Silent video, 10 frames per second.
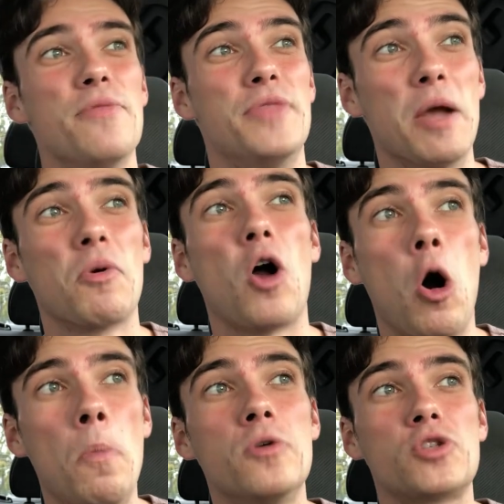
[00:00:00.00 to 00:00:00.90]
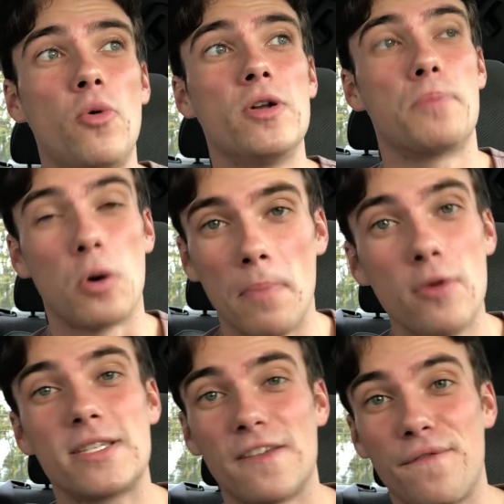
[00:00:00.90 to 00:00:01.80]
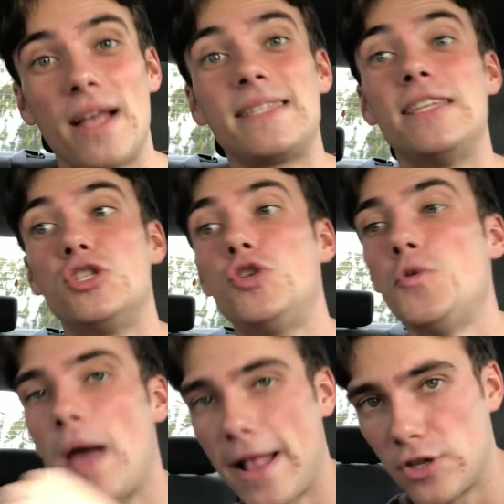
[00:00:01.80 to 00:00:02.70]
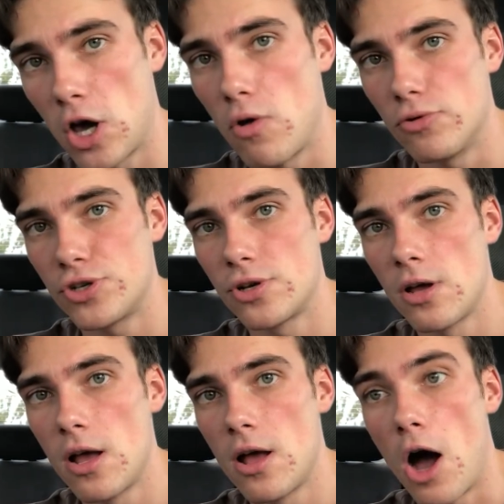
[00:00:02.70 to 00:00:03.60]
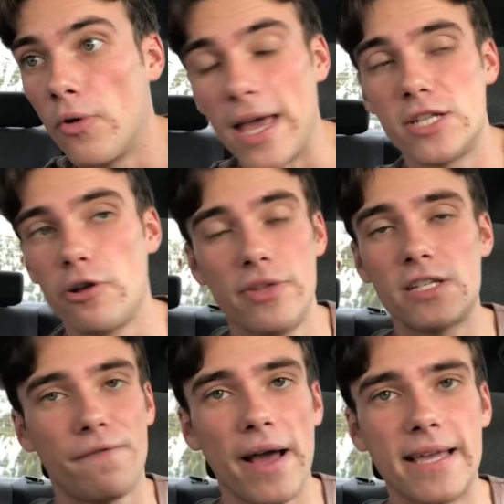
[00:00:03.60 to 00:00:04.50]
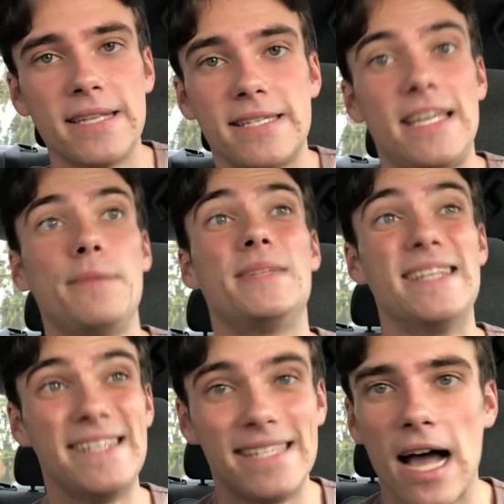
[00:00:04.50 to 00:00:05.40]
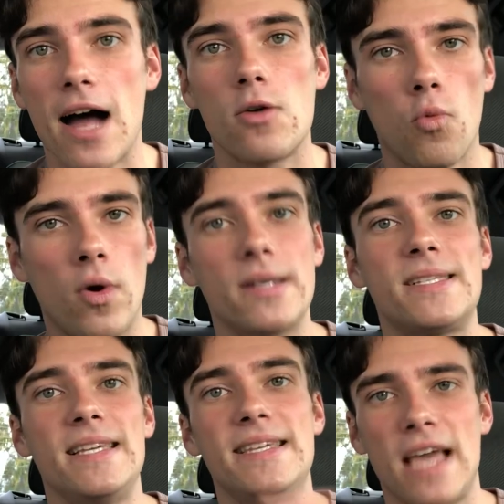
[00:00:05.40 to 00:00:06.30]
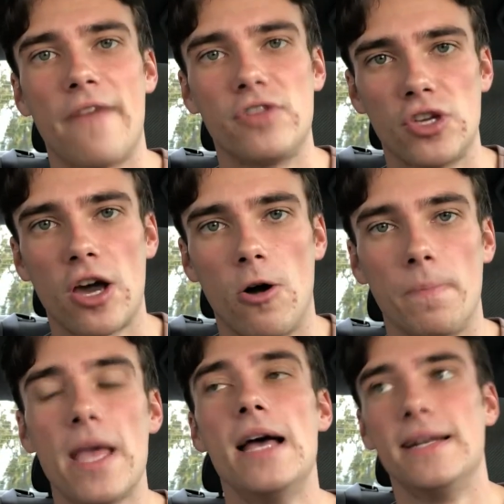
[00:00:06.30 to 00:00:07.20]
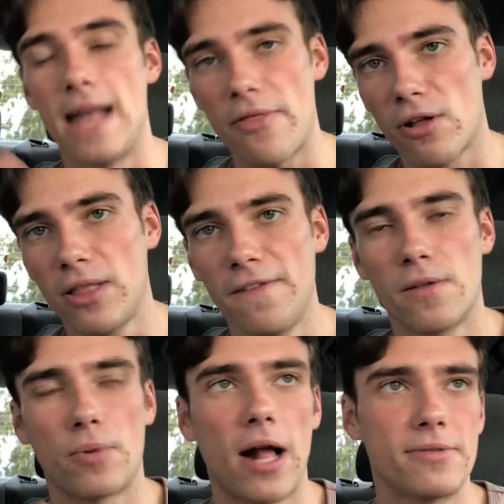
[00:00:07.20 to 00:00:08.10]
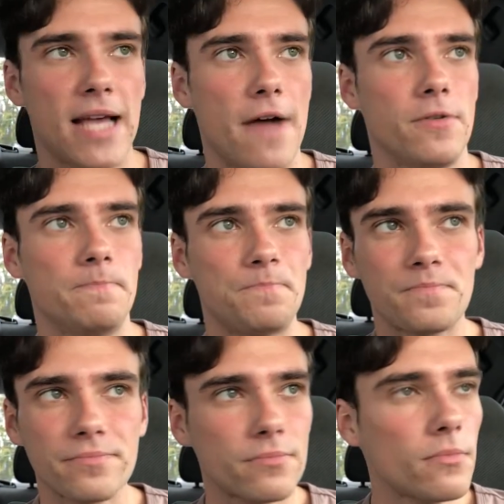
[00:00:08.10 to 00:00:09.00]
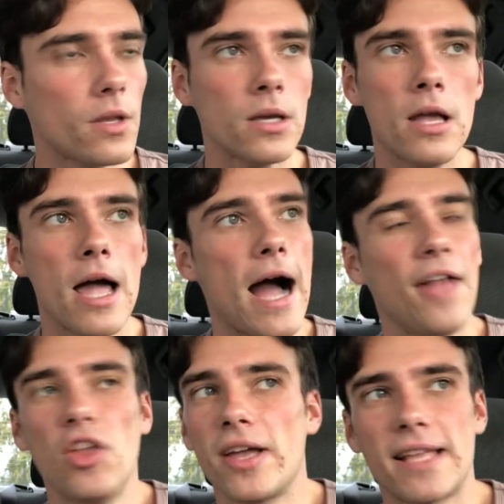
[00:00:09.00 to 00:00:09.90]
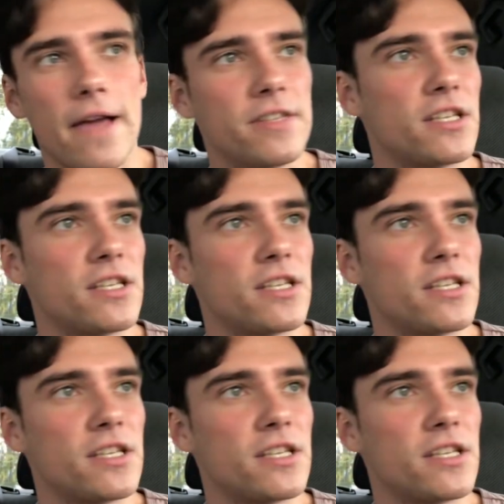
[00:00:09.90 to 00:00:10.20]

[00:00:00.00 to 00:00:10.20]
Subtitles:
they were almost going to promote Stefanski to head coach. Okay, so this Vikings team did not want to see Kevin go. Now the Cleveland Browns have him. I look at Kevin